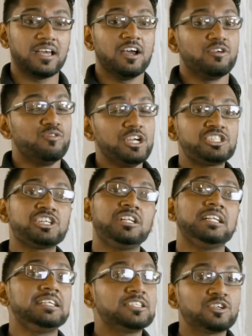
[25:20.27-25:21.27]
Regional
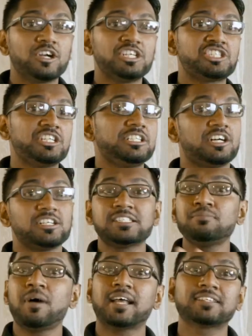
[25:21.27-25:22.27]
integration, it doesn't matter